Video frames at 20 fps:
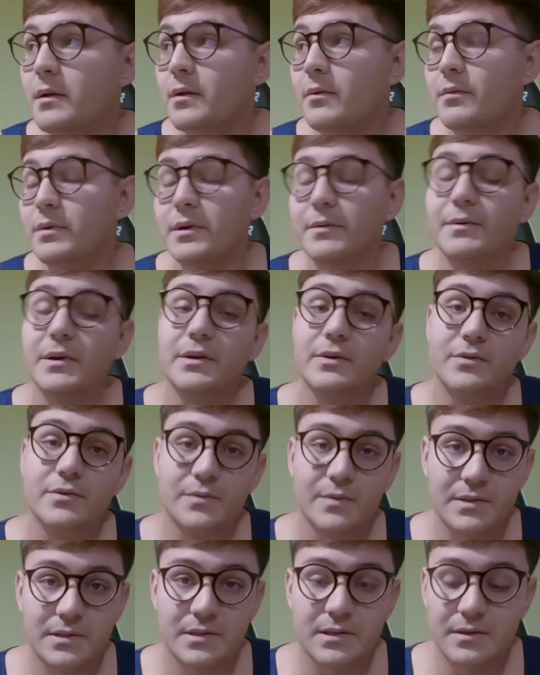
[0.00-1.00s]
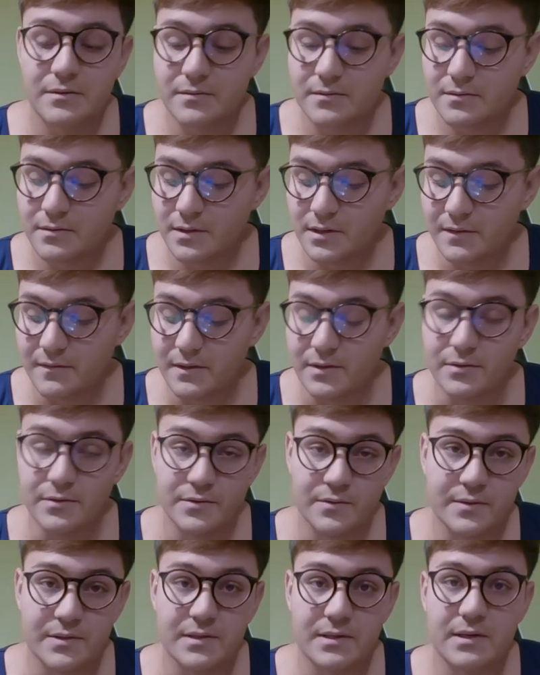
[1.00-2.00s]
whenever I do switch account, and if I do
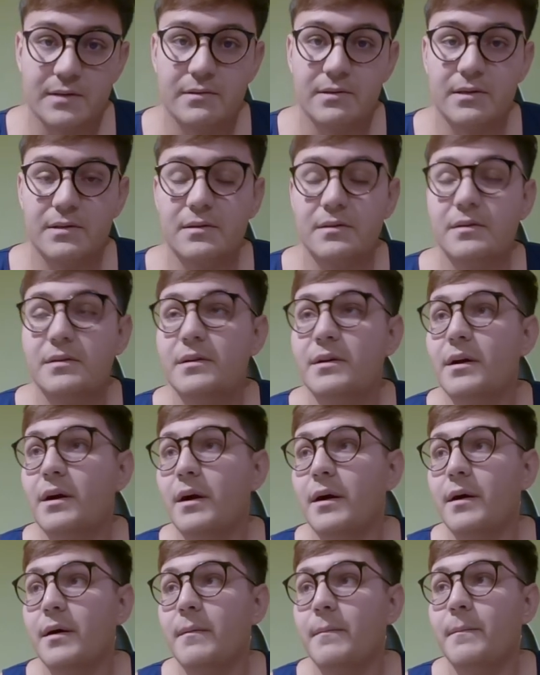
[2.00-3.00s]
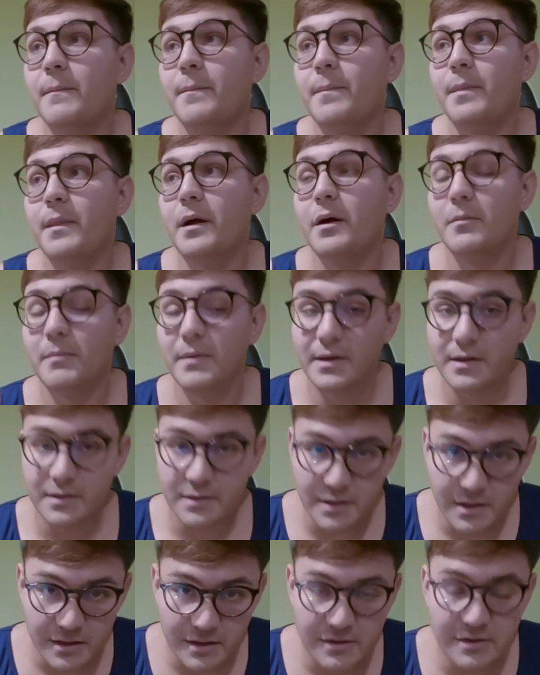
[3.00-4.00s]
switch account again, um, I'll make
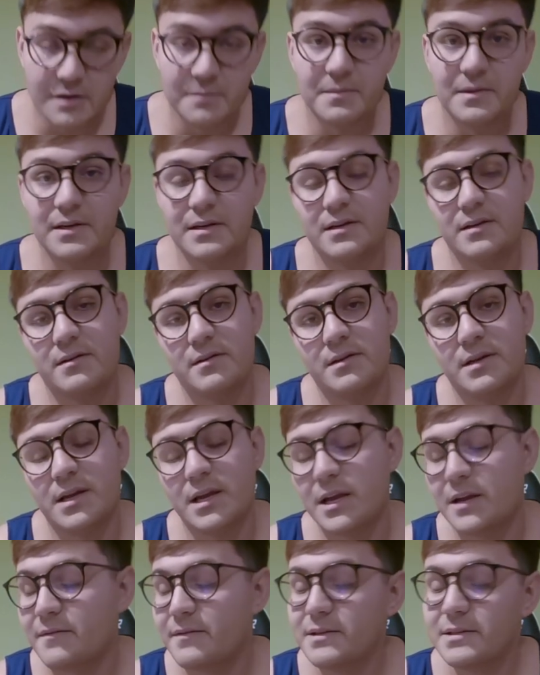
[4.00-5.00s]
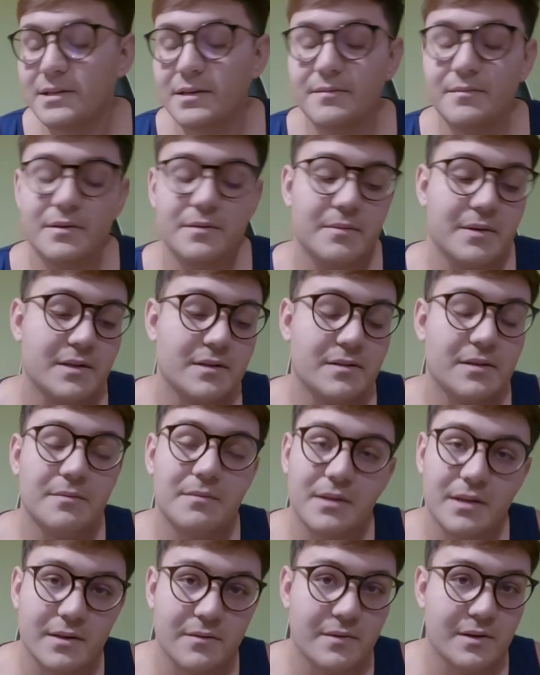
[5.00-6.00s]
another update. Every time I'll make an
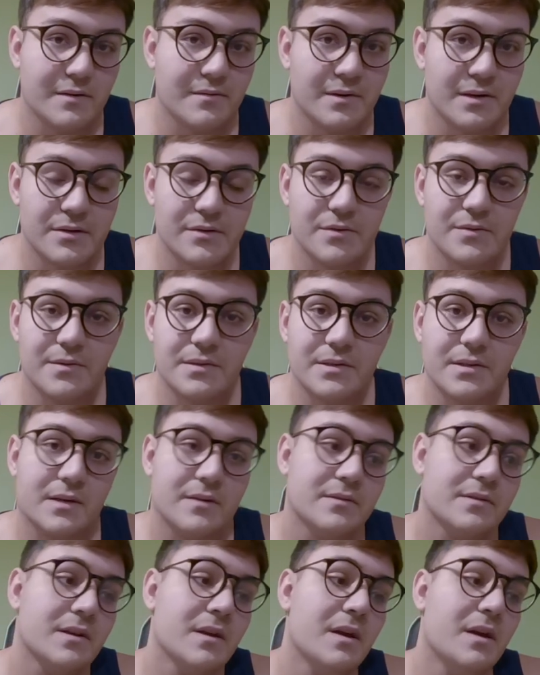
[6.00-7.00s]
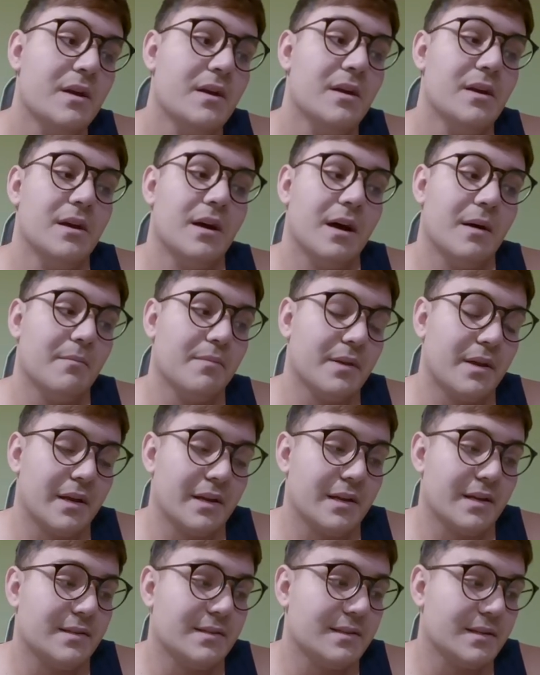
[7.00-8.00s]
update whenever I do switch accounts. I'm
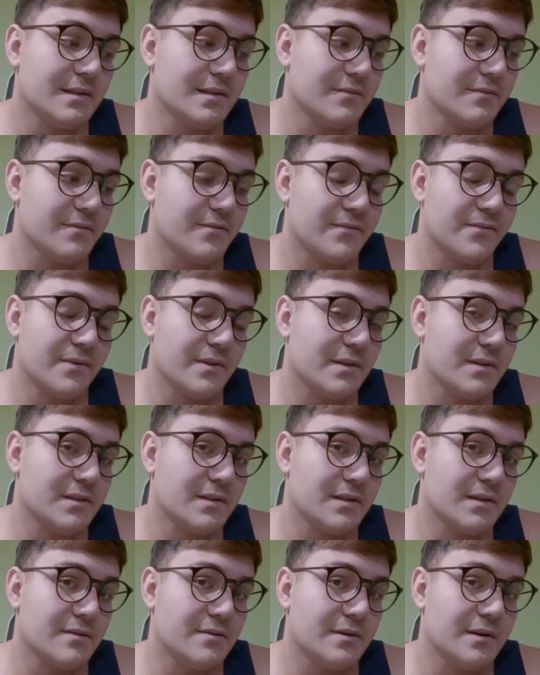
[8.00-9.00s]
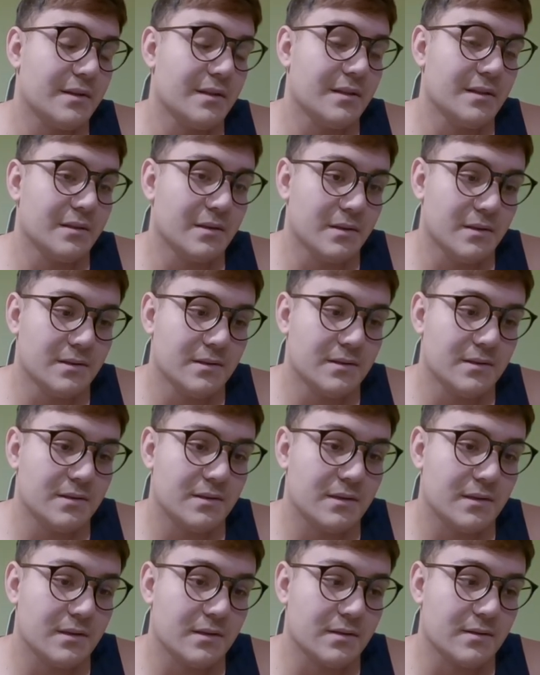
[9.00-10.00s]
planning on staying with this account at least
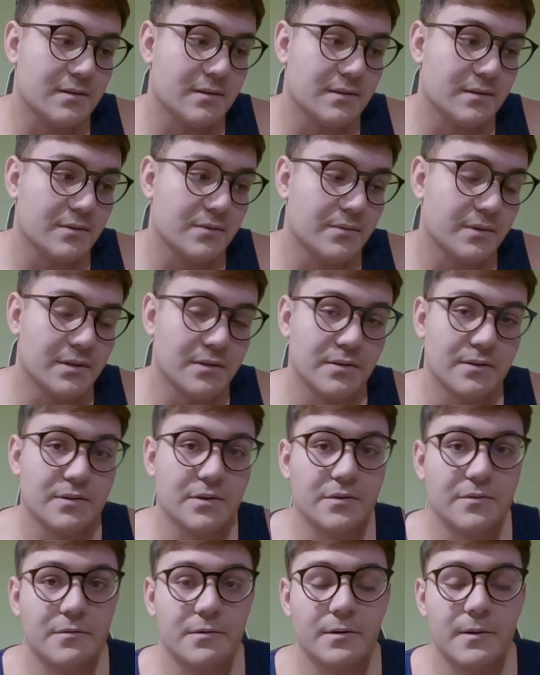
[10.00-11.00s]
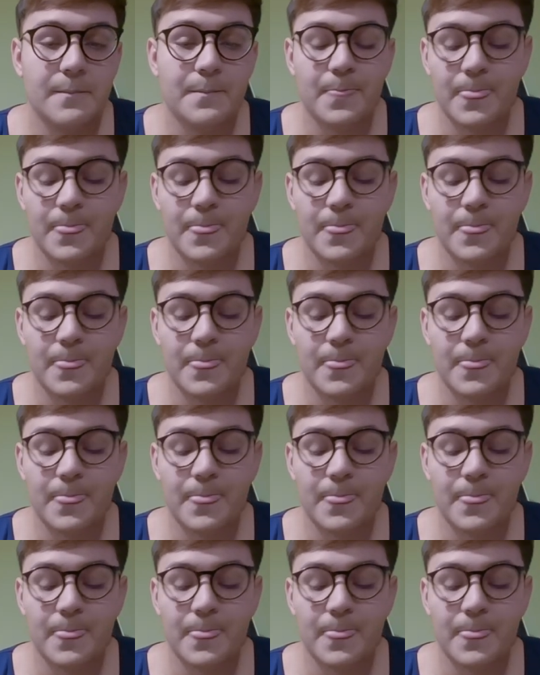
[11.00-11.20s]
until winter's over.